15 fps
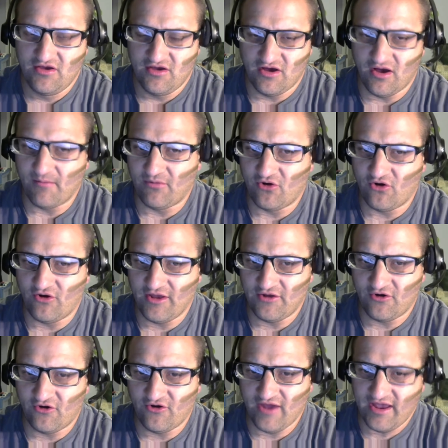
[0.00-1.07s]
her and
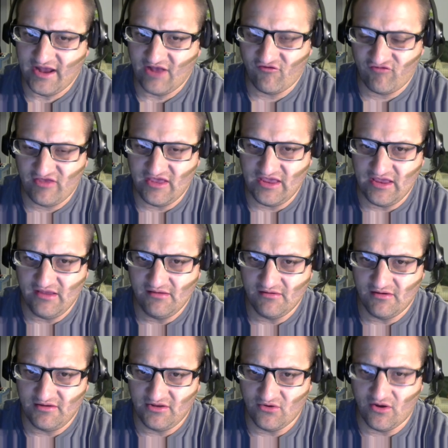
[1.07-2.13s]
her NXT,
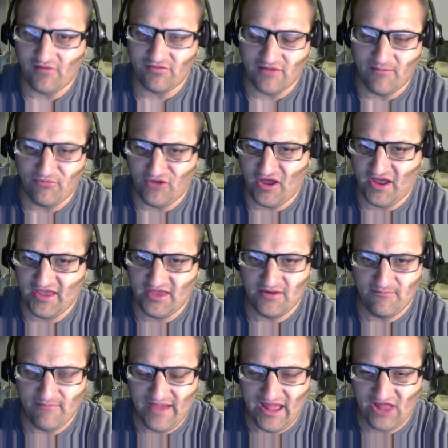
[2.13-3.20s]
you know, alumni in a
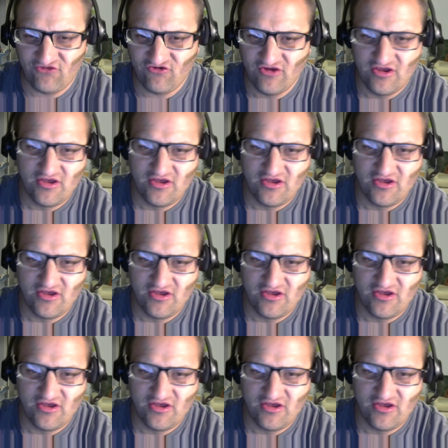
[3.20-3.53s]
match,